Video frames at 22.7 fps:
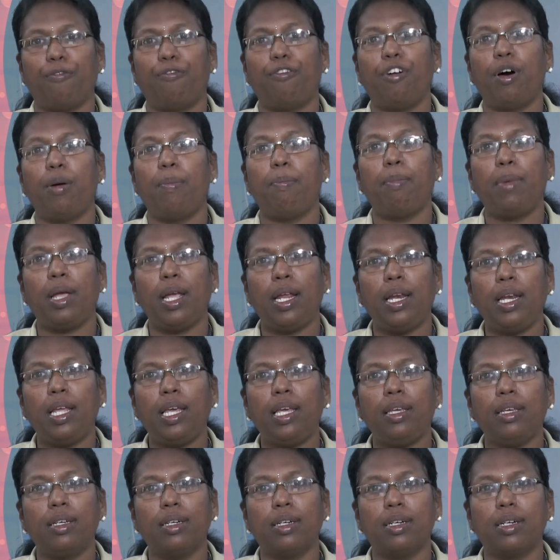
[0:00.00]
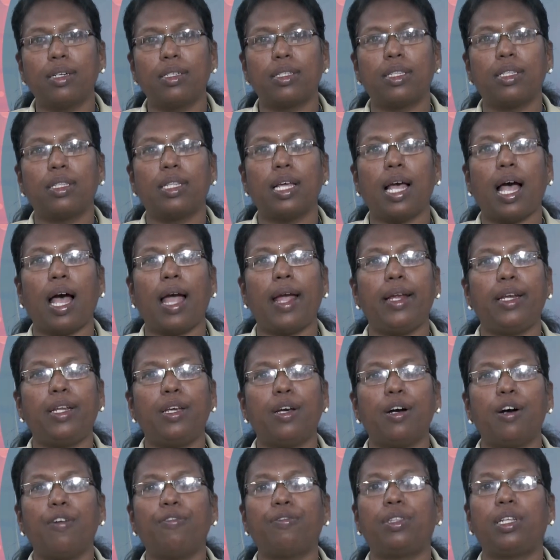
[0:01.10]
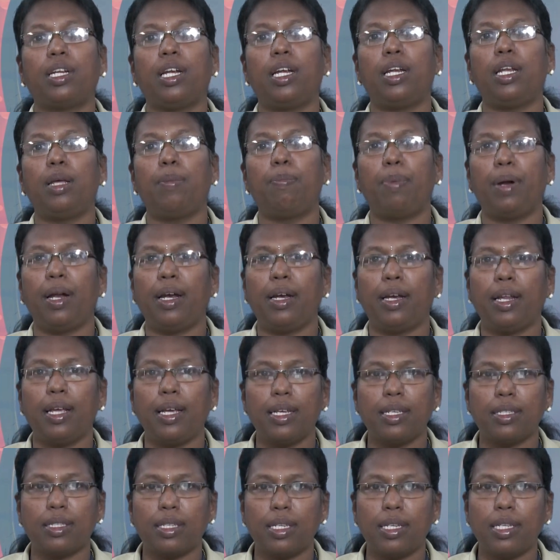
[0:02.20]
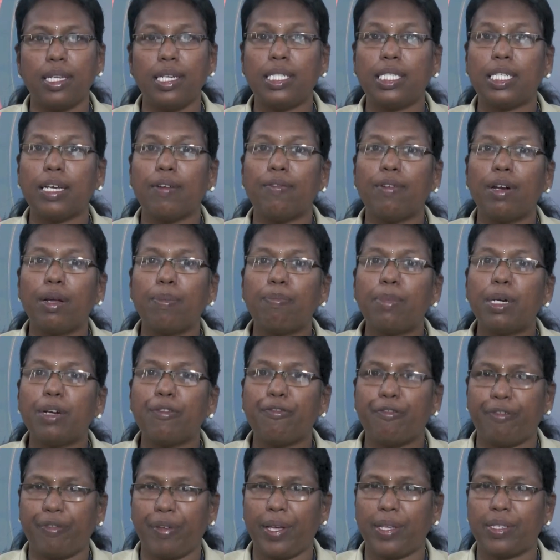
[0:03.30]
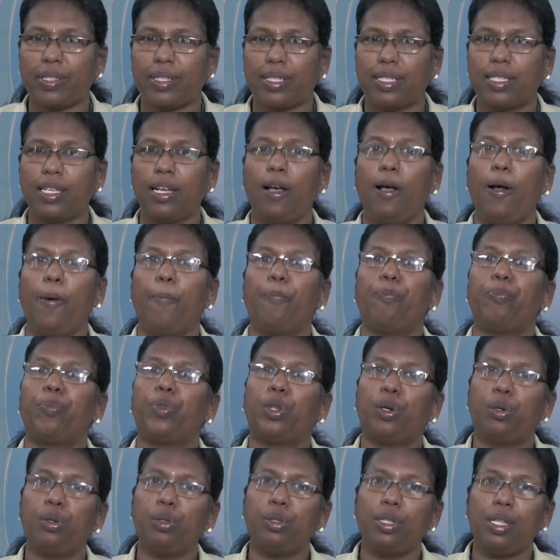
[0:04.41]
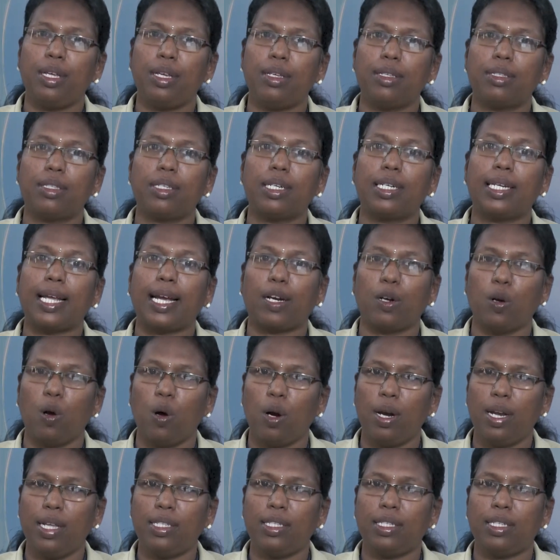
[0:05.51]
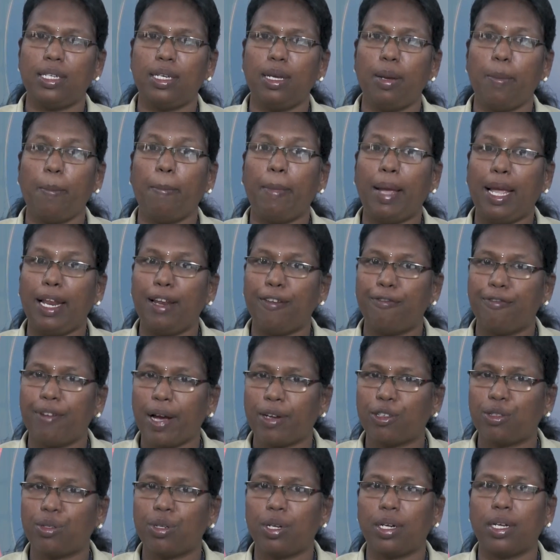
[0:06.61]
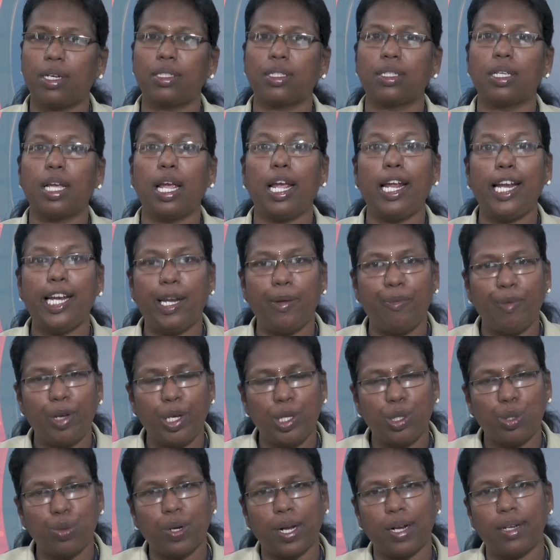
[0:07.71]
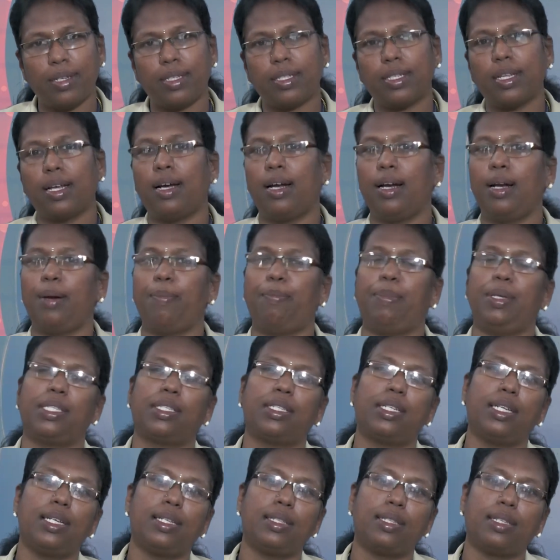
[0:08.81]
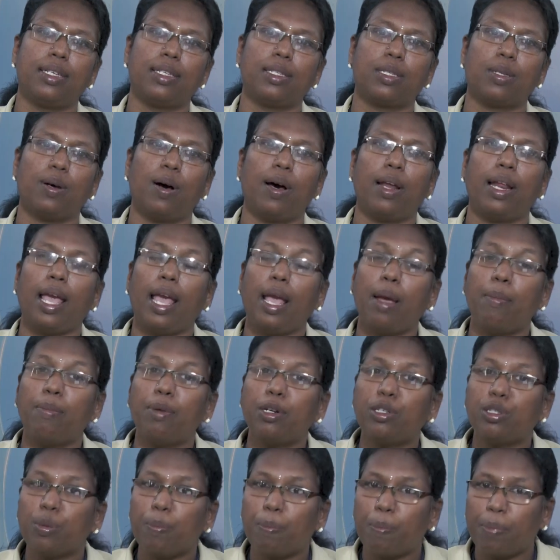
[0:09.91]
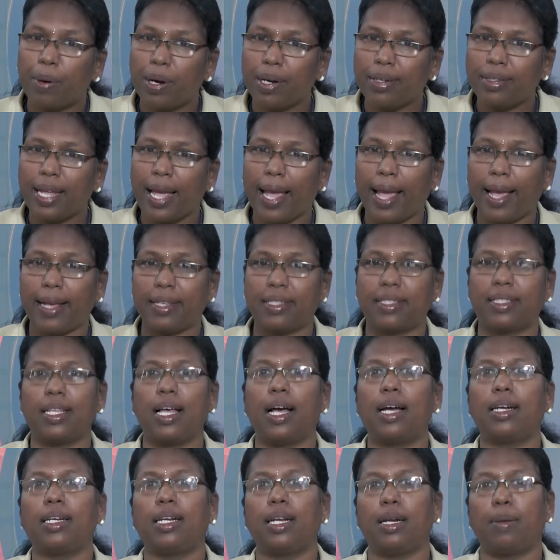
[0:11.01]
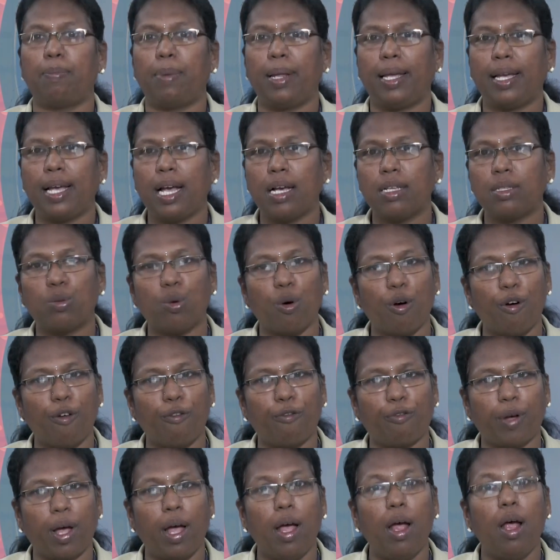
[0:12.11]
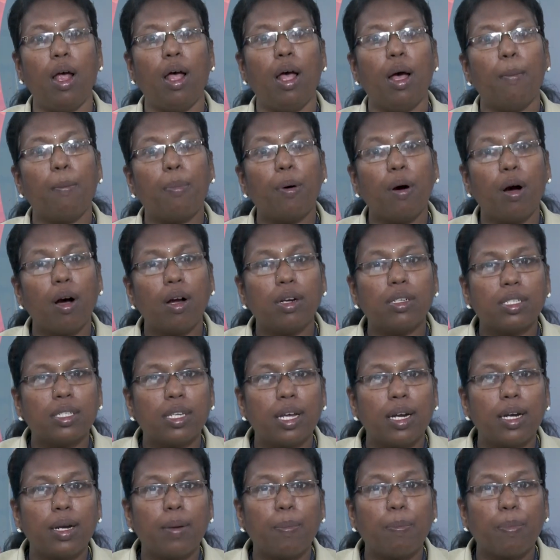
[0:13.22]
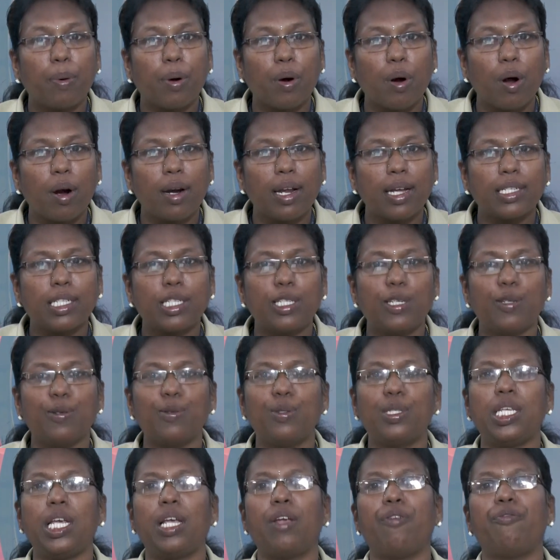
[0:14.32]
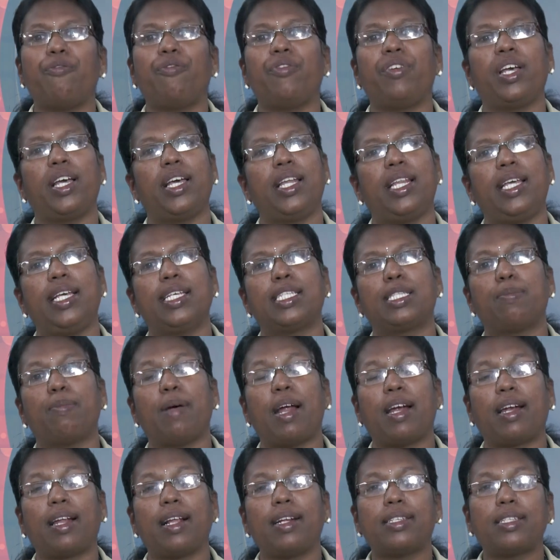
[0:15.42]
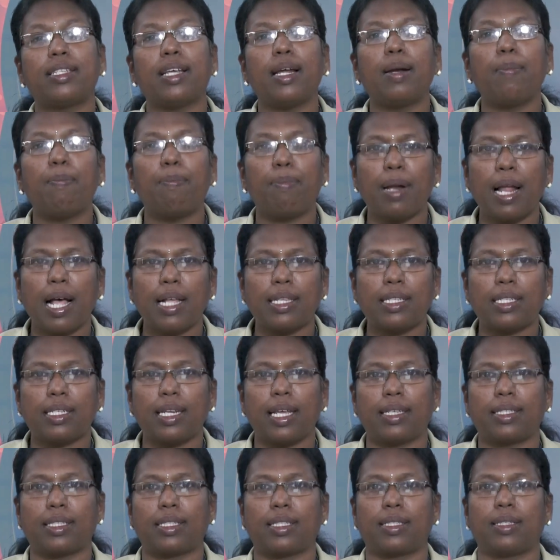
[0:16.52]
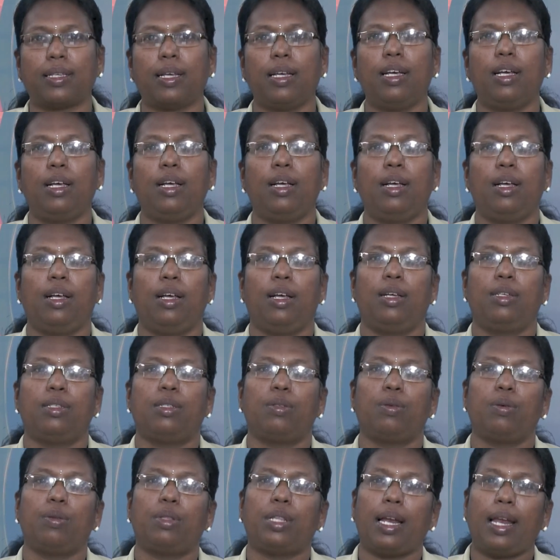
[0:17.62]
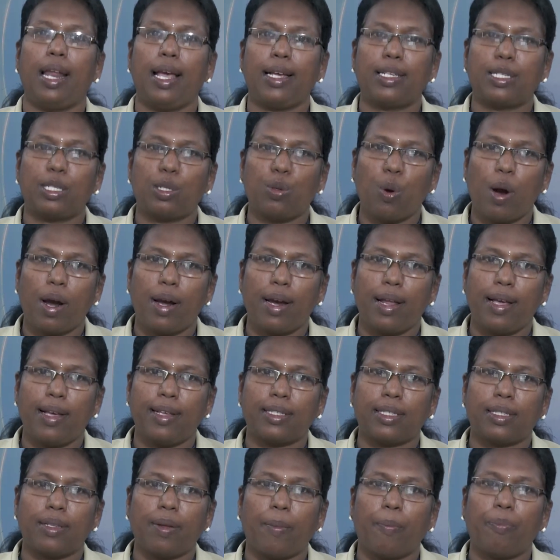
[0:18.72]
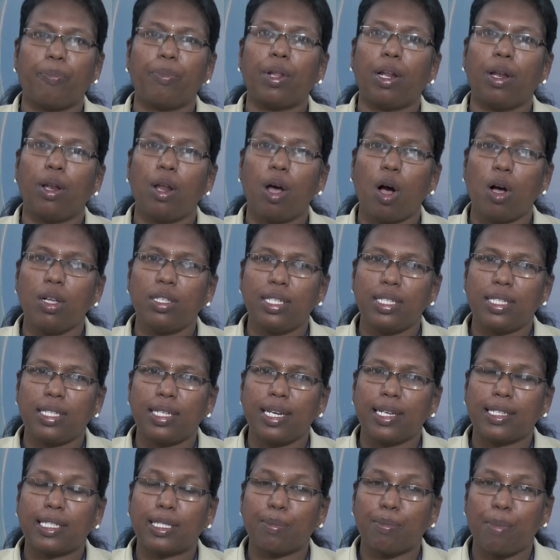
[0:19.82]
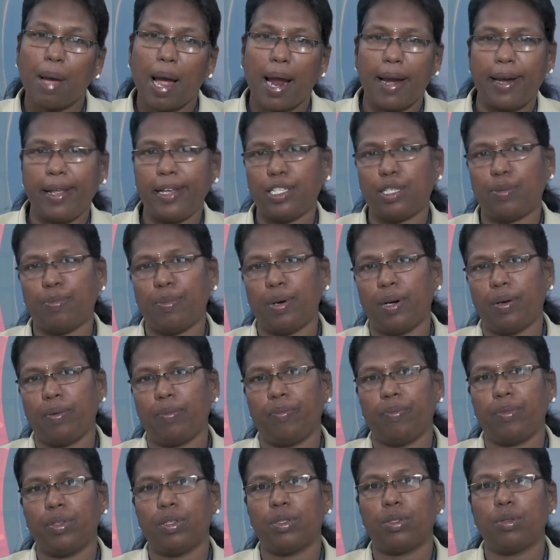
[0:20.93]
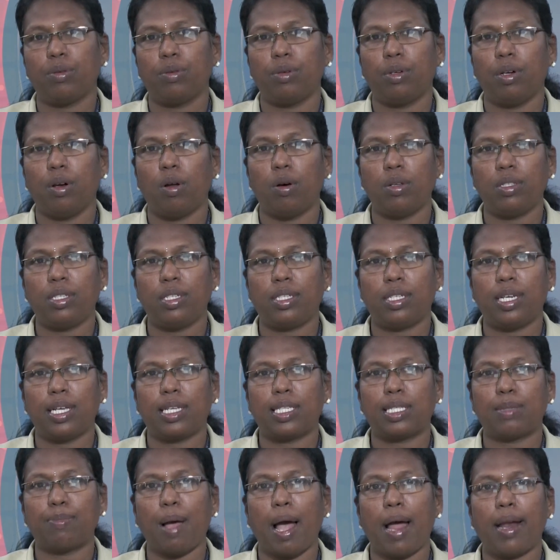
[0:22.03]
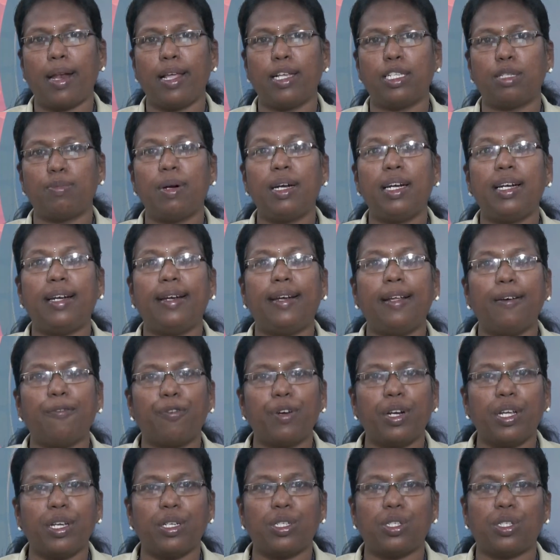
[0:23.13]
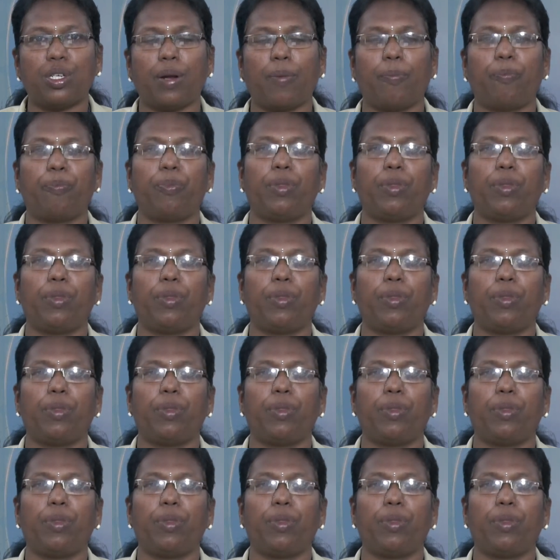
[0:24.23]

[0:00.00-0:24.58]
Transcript: For many years, the idea of 3D printing is in the development phase. Through this technology, manufacturers, individuals, and businesses are able to print the exact replicas of parts and products using various metals and plastics. So, the next one is logistics management. So, logistics management definition.